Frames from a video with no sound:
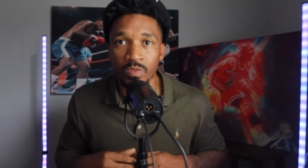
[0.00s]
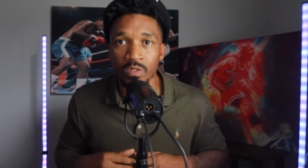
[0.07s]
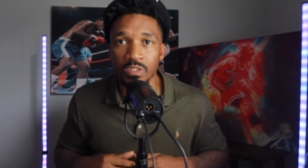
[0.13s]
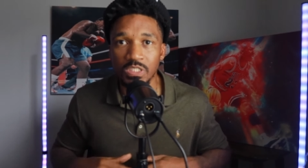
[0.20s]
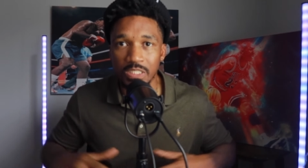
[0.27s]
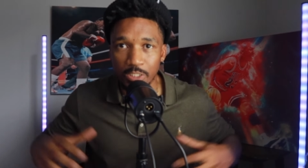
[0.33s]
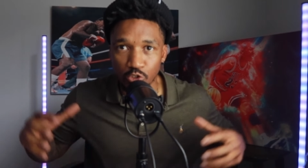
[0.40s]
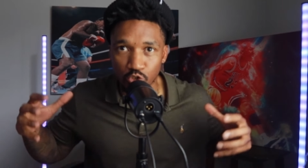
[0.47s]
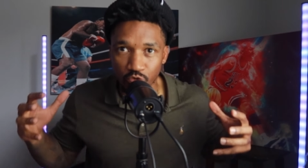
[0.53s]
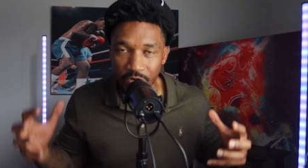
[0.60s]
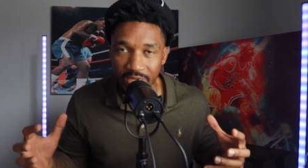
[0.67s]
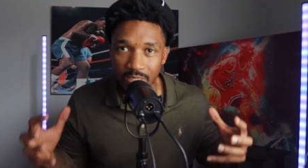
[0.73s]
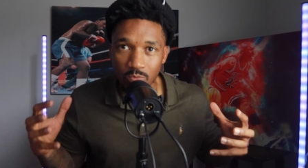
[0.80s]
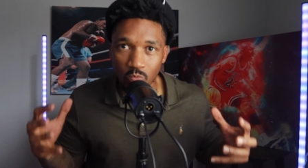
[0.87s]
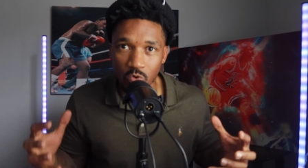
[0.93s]
See, the
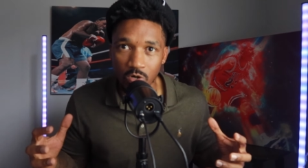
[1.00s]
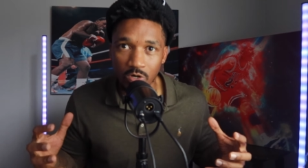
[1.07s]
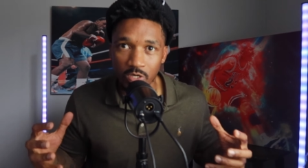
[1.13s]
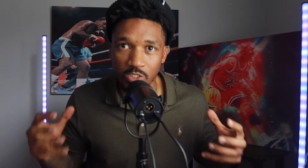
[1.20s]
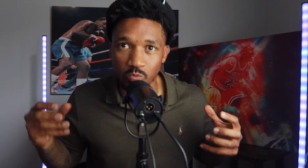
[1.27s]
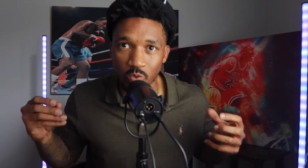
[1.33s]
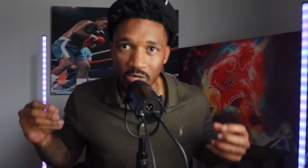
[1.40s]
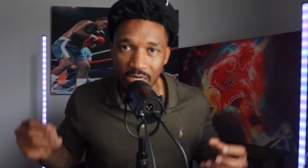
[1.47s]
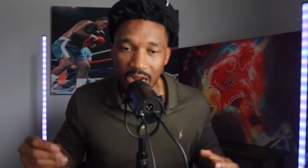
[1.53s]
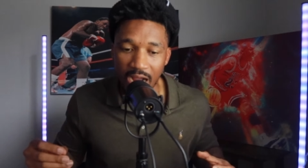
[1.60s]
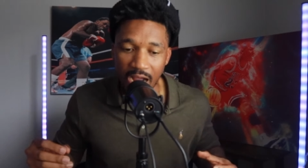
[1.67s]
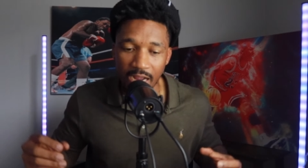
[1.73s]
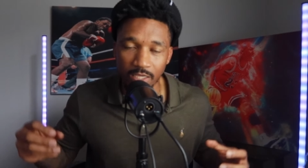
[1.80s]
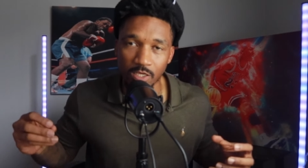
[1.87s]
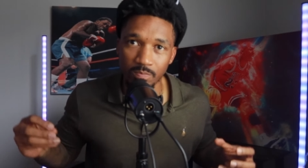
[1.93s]
dream world is where
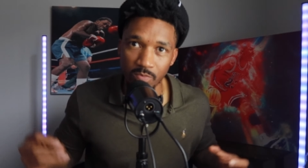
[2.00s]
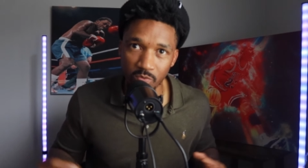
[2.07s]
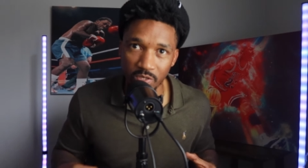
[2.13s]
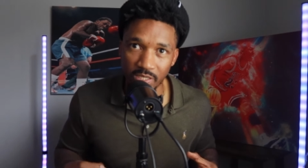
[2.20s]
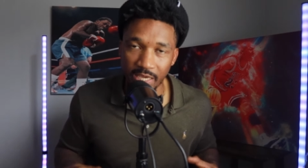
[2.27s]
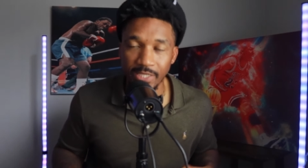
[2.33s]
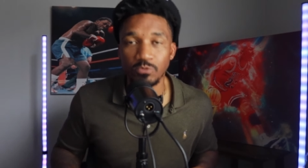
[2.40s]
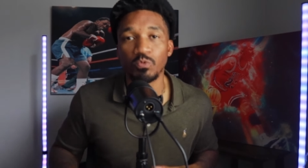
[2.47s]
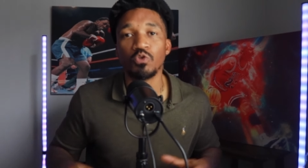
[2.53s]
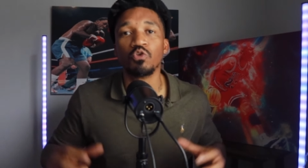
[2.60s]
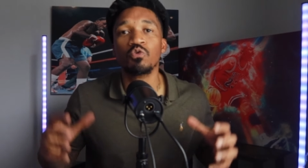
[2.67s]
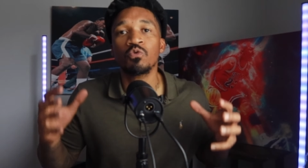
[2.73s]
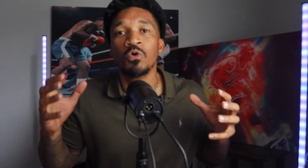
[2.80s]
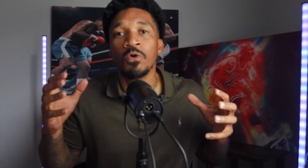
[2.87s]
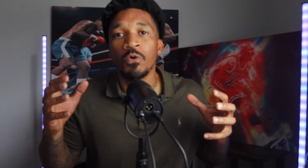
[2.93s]
God communicates. When
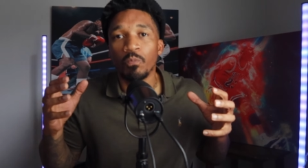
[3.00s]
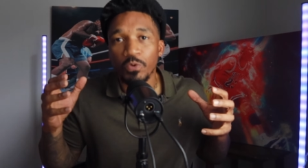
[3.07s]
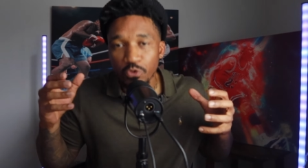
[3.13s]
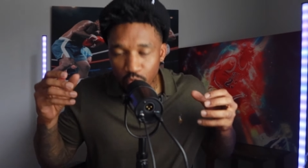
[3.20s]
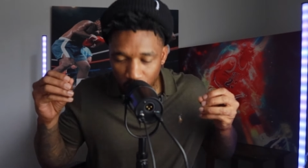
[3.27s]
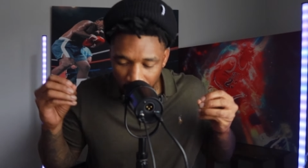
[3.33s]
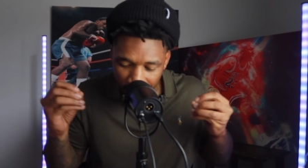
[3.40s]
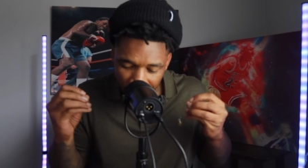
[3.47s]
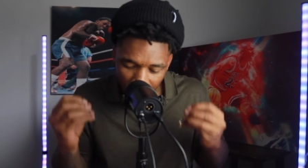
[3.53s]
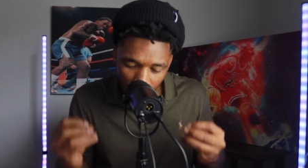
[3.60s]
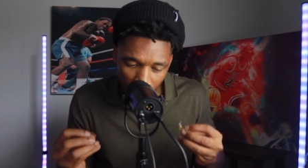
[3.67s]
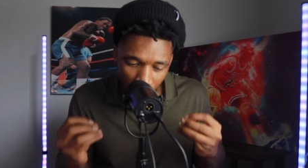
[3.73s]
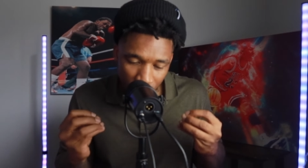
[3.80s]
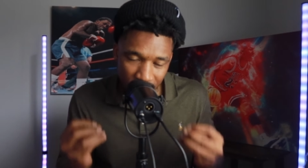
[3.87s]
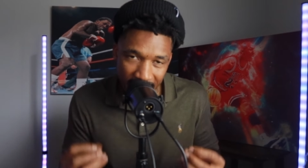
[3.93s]
you when you
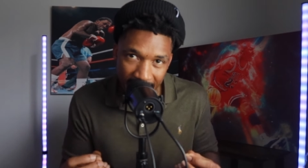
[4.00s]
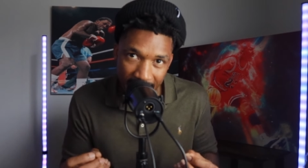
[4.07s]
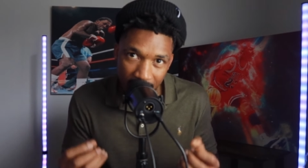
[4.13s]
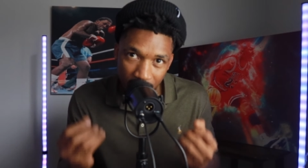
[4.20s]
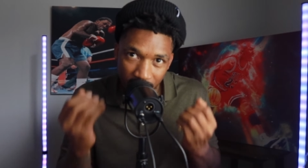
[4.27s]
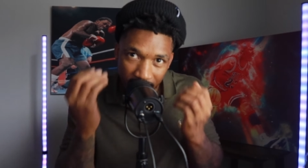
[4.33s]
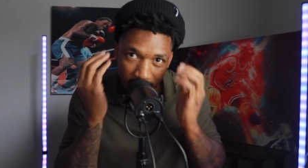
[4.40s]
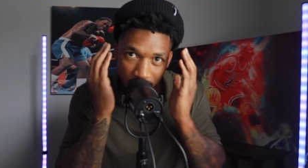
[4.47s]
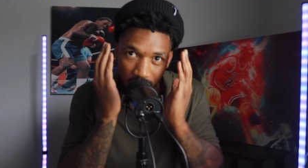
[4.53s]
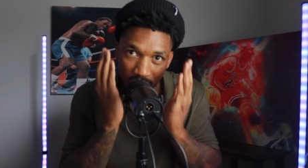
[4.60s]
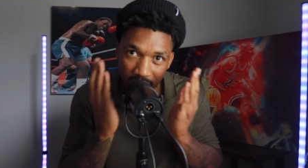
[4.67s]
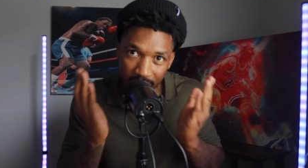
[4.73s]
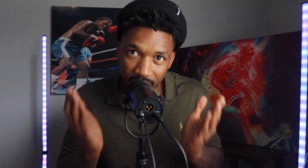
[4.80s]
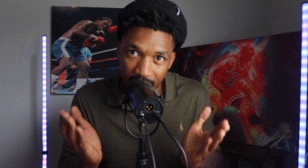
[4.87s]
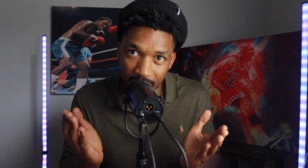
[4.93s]
fall down and you
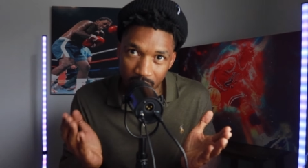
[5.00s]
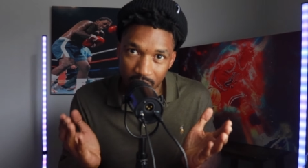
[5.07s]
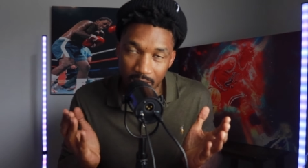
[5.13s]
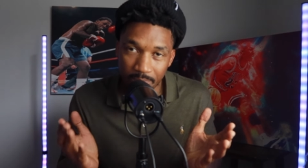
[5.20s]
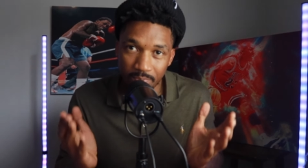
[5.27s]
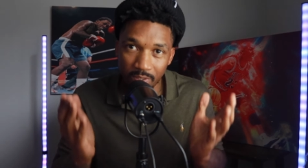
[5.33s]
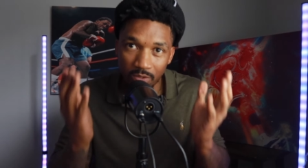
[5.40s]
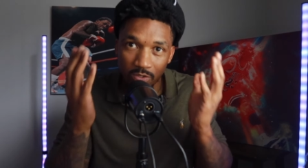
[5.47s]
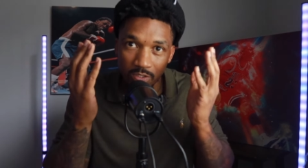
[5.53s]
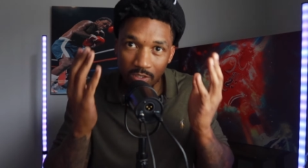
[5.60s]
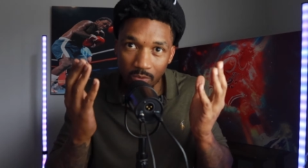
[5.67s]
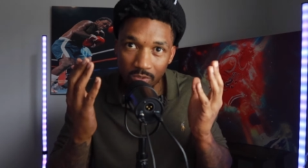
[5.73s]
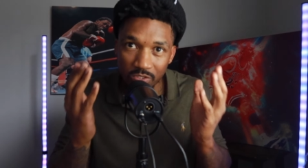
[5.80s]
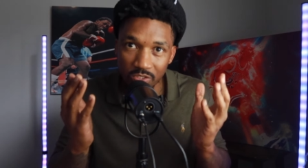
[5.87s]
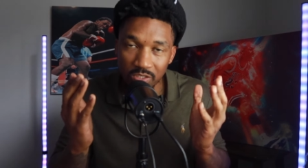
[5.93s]
lay your head on that pillow to
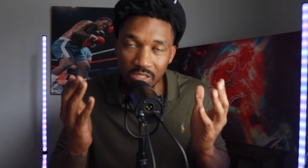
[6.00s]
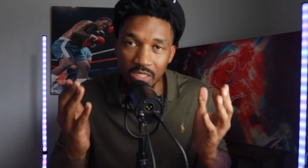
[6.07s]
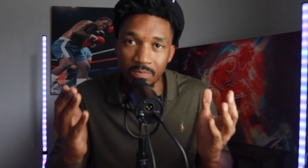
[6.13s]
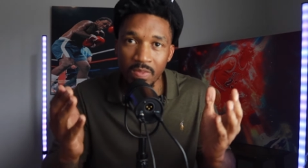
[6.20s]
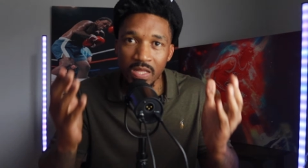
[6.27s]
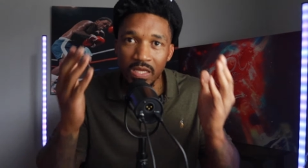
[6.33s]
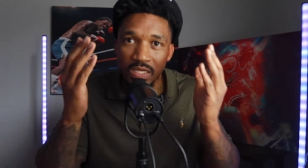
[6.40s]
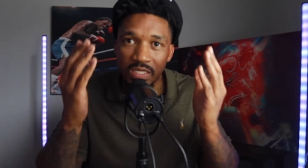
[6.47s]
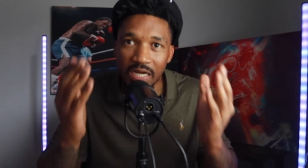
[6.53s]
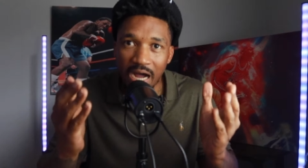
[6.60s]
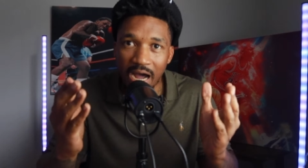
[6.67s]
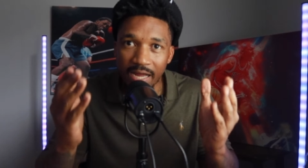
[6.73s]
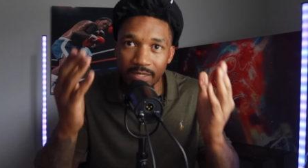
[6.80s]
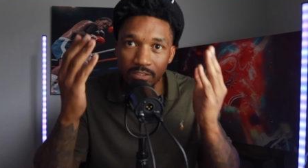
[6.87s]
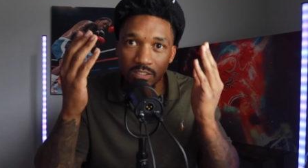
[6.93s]
go to sleep,
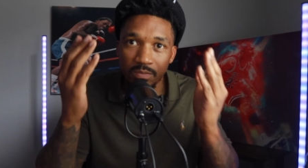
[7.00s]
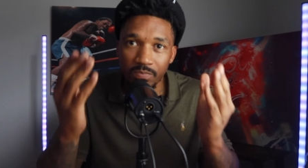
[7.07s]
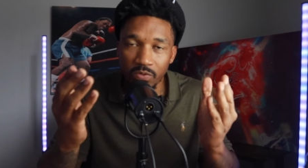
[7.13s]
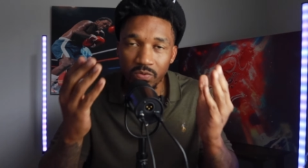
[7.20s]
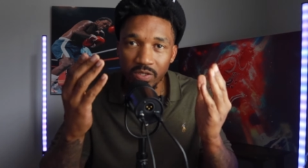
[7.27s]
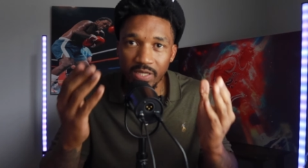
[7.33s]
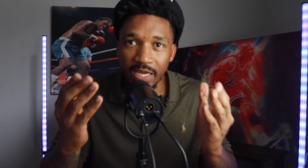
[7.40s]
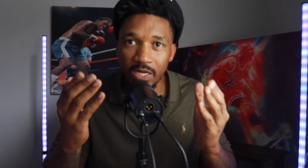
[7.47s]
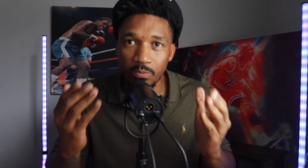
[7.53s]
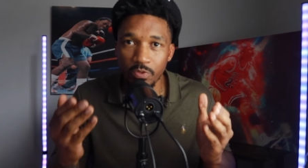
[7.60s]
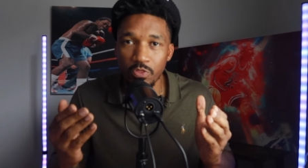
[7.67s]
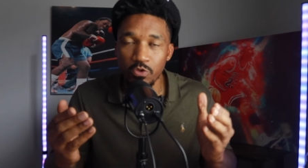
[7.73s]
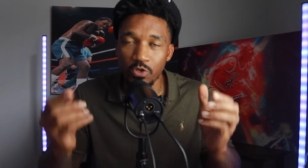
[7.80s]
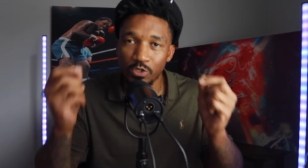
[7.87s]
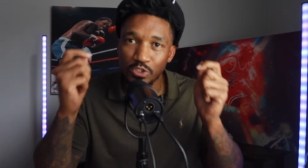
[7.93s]
God is communicating
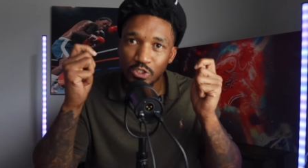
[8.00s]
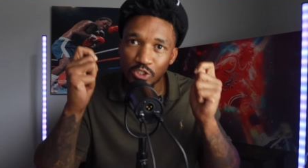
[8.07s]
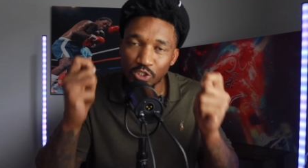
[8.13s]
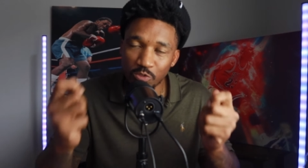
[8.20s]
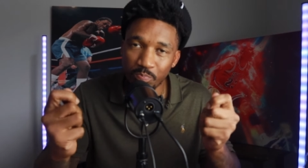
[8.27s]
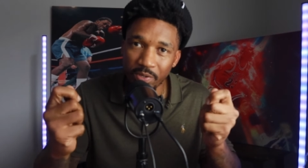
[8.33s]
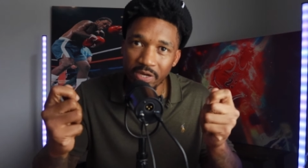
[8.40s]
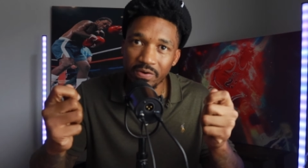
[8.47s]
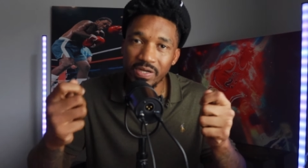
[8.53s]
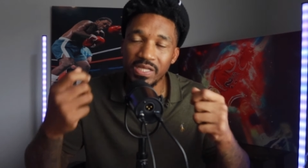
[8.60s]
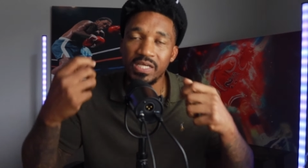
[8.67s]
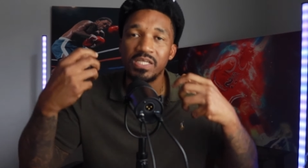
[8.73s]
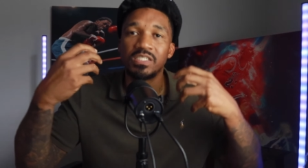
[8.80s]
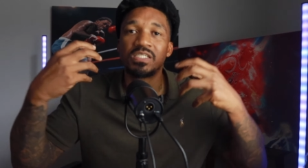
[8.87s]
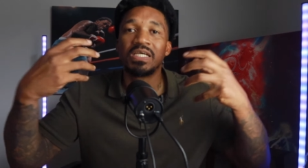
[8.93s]
with you. Your spirit
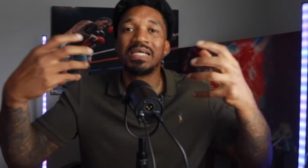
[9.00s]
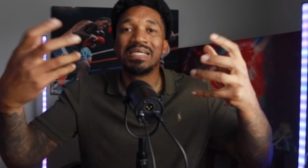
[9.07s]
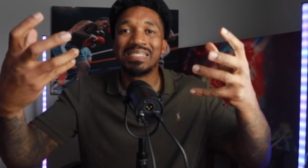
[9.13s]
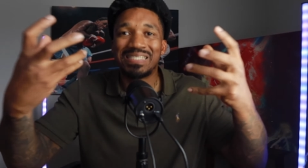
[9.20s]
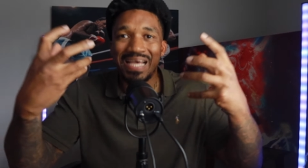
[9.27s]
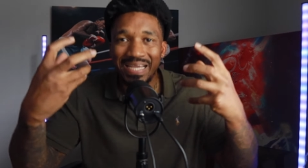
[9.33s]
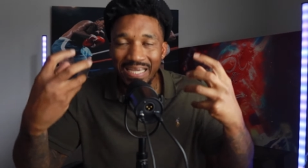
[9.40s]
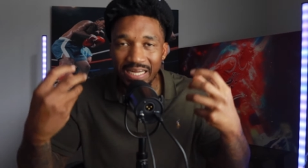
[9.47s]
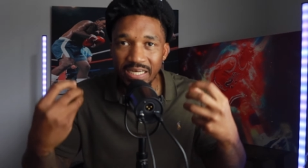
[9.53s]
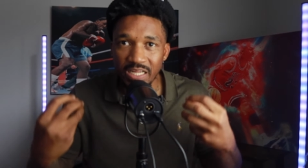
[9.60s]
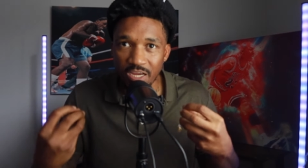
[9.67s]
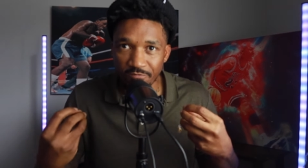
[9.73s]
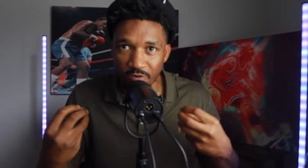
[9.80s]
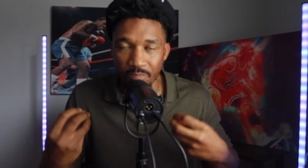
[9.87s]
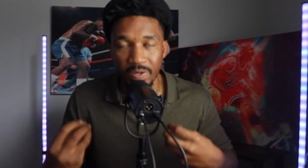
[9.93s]
is taking in
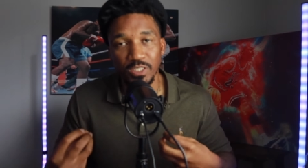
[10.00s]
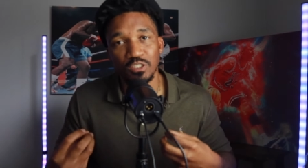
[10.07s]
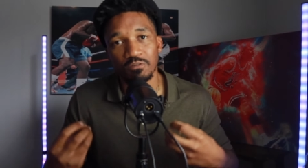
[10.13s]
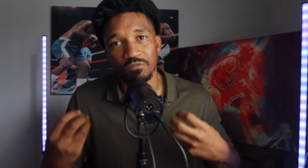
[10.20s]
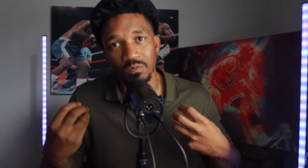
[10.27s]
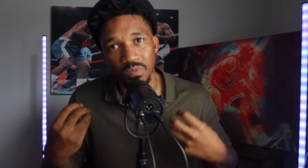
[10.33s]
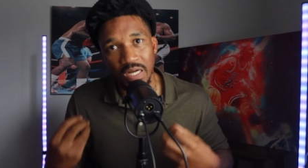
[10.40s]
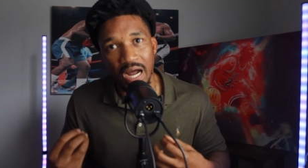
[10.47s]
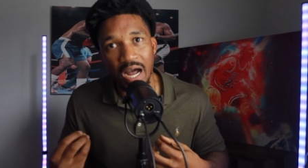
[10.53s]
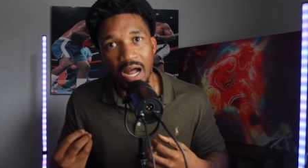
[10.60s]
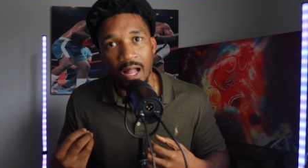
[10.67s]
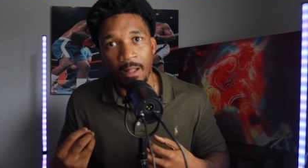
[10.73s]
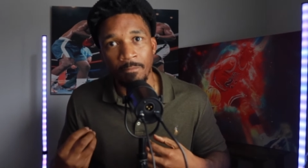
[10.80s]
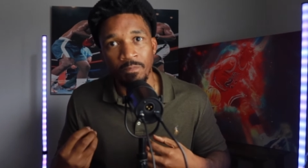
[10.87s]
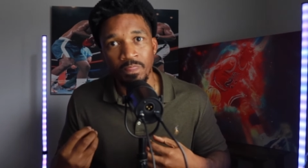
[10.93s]
information from
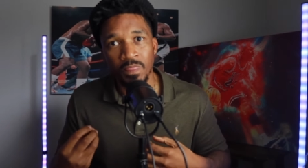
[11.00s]
God